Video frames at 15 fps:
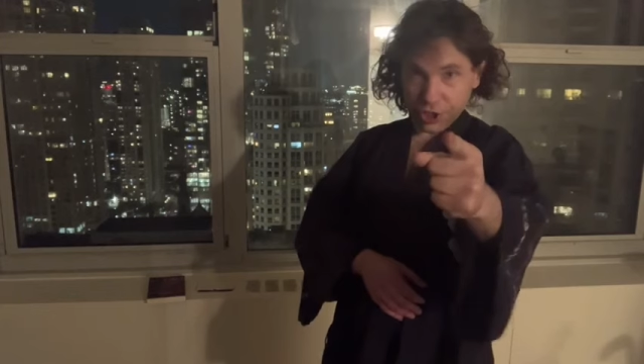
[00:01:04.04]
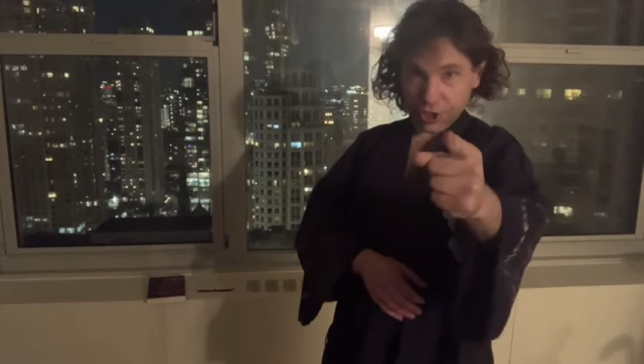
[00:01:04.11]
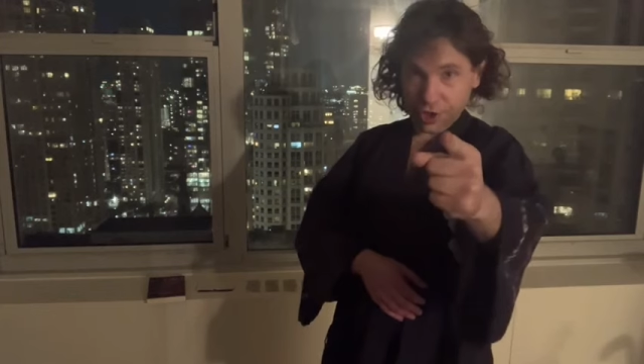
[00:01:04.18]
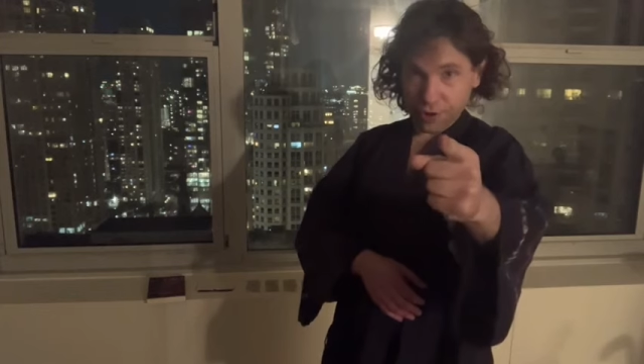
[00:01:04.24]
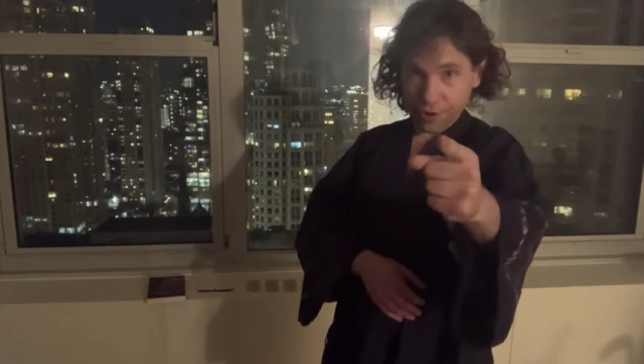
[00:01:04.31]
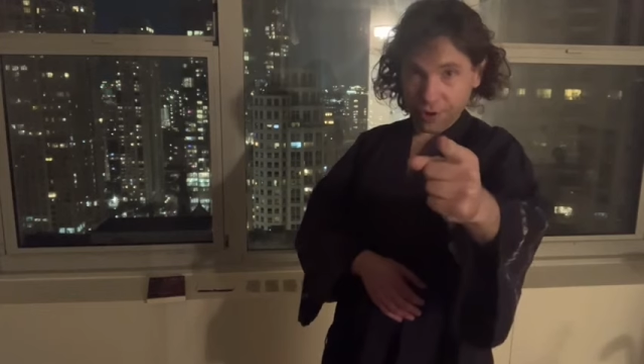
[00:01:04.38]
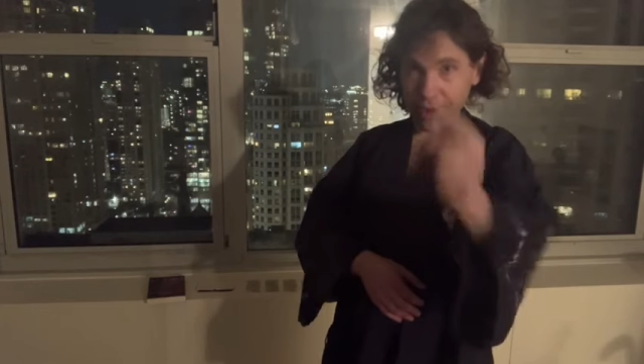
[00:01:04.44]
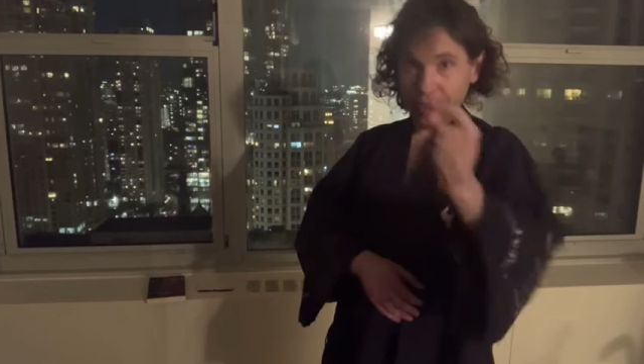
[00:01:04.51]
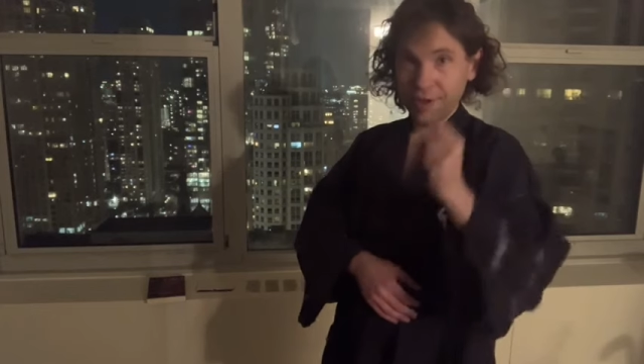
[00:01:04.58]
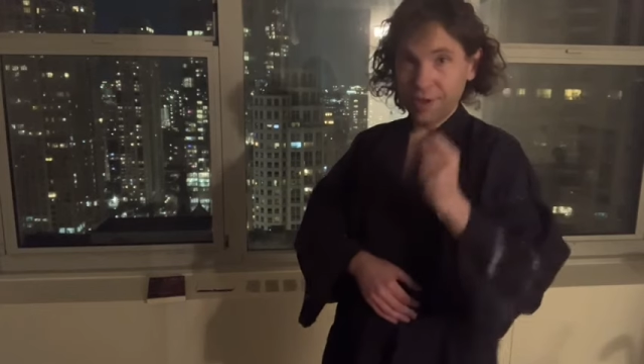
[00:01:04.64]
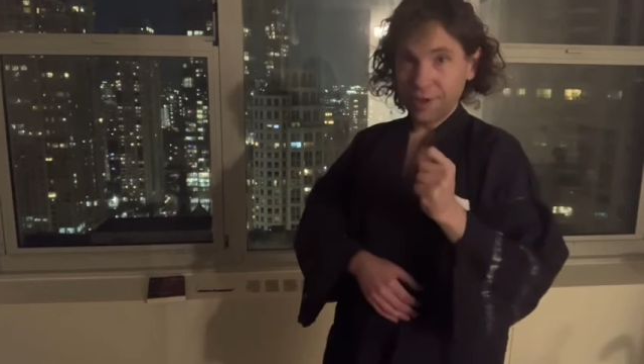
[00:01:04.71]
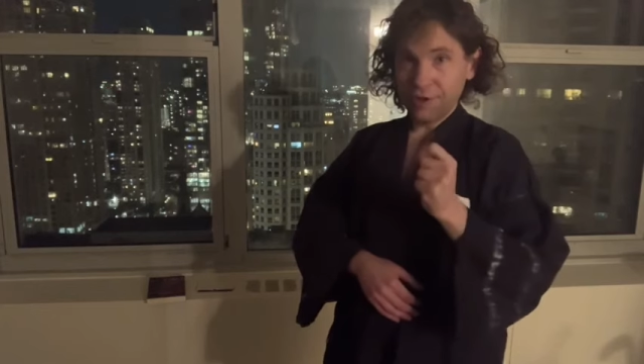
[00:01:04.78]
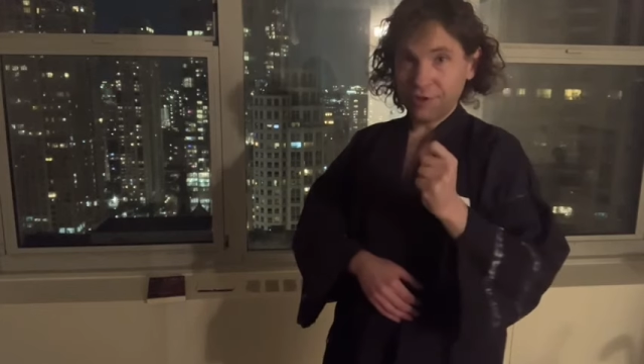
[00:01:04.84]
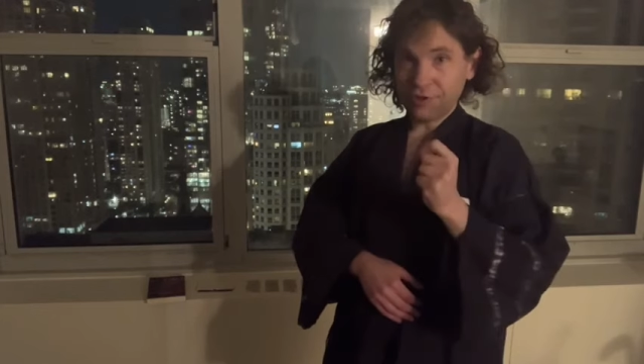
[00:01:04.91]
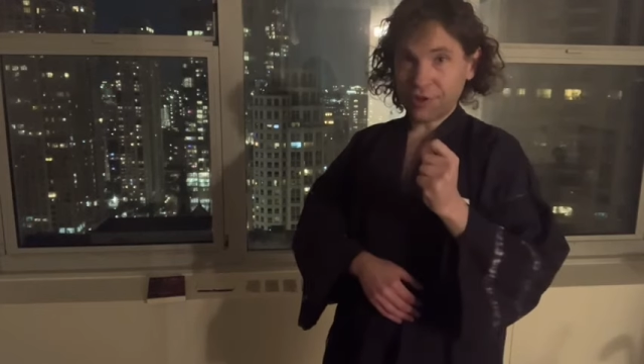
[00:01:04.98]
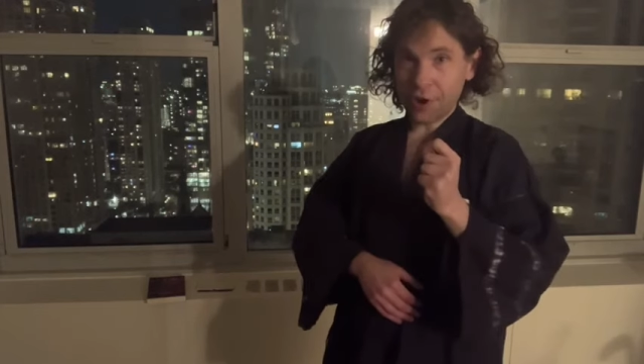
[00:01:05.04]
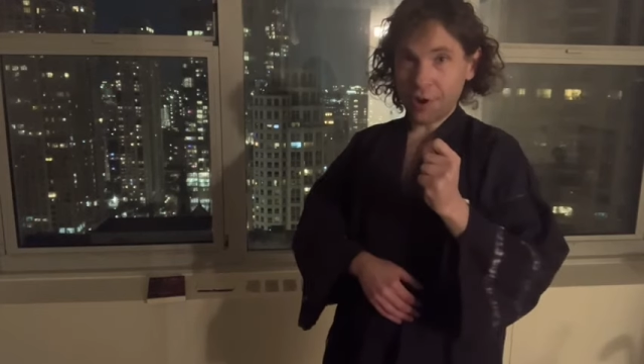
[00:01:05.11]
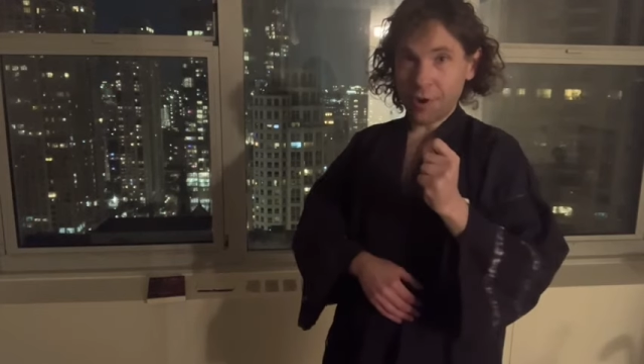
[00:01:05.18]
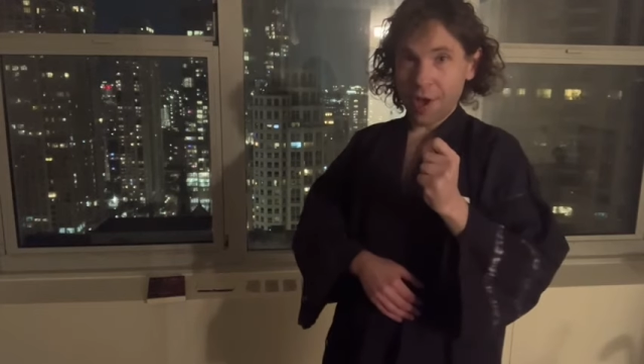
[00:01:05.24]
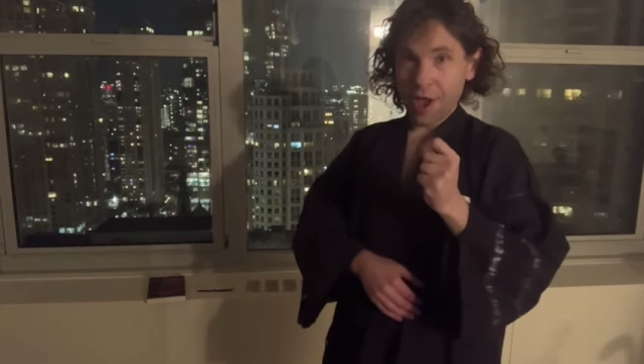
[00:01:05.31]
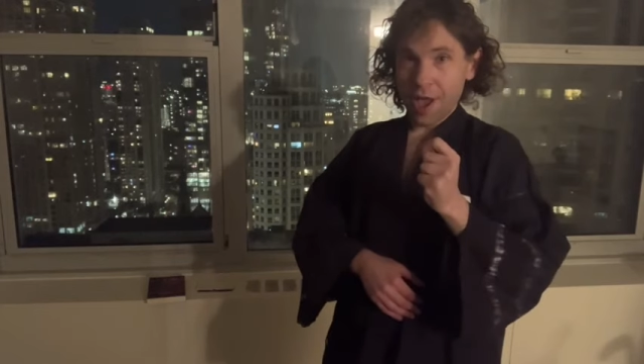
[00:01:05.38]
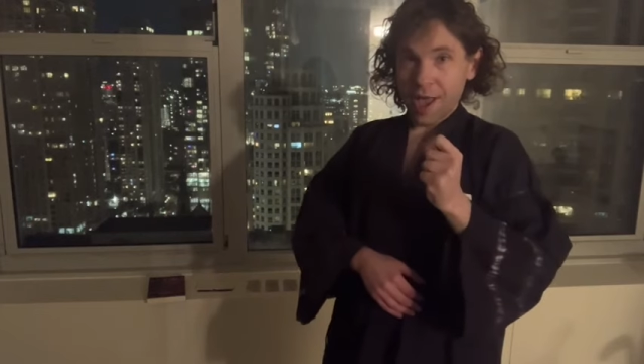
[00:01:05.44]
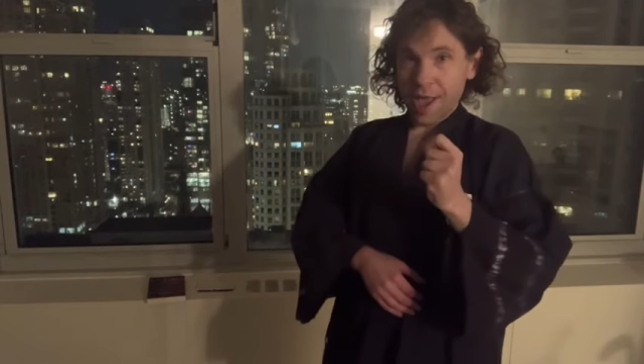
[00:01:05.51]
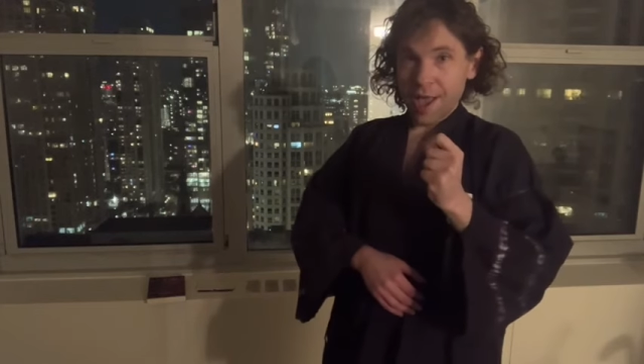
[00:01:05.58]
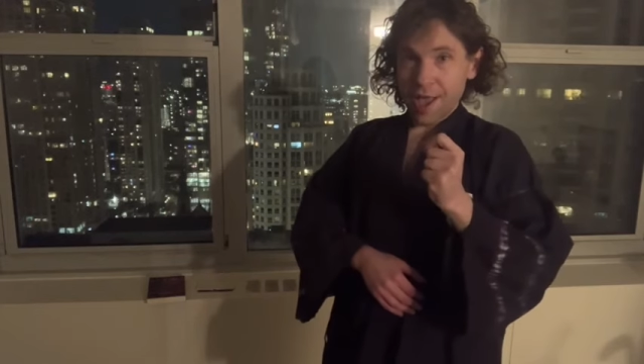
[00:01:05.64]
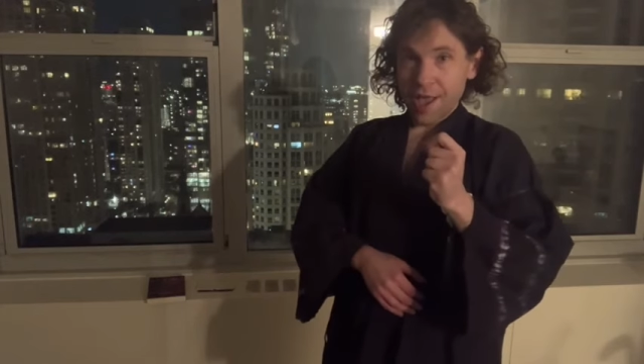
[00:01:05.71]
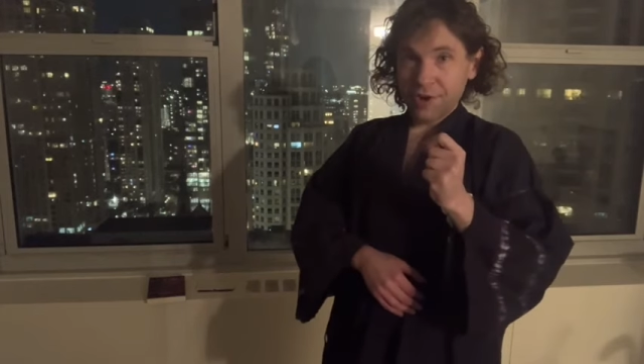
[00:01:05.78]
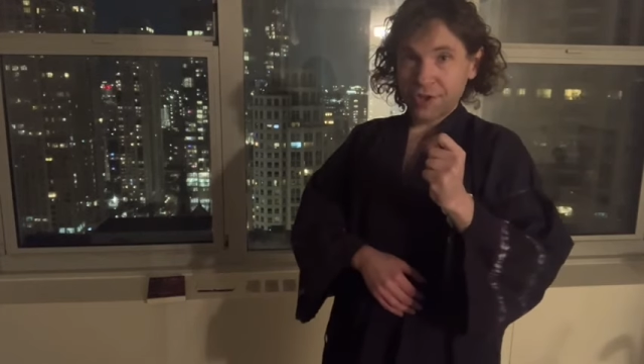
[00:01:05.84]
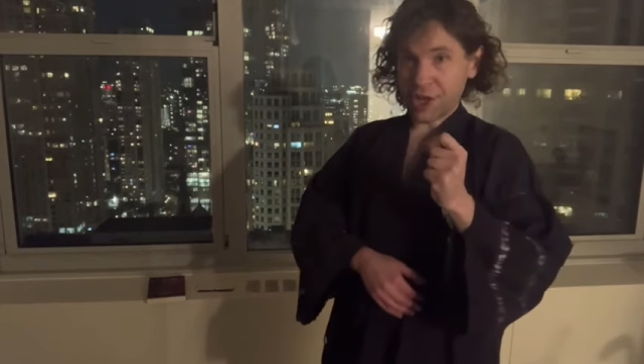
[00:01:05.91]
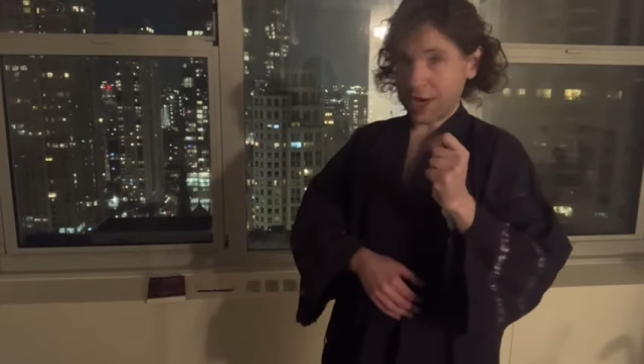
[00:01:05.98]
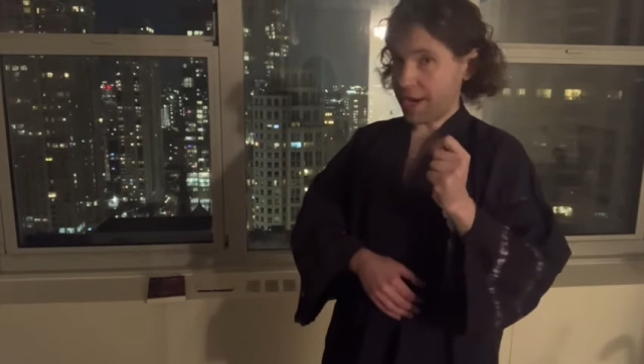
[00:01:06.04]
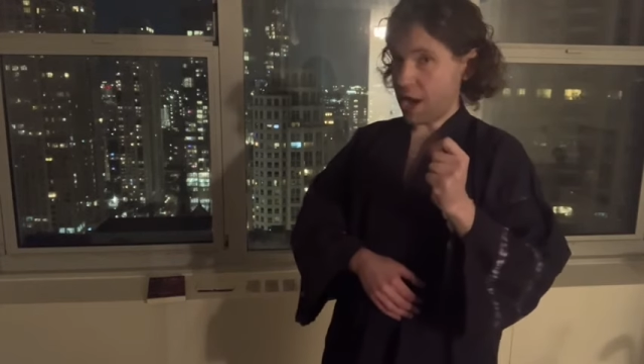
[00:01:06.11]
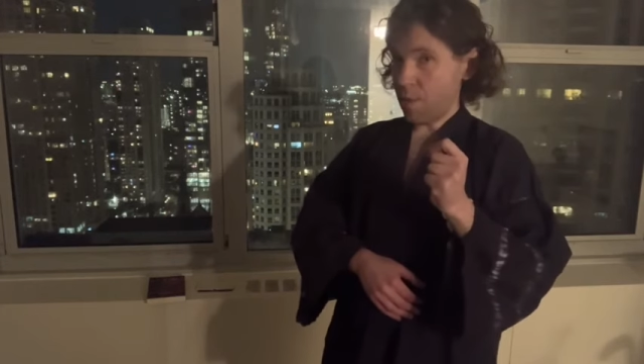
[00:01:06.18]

too. So check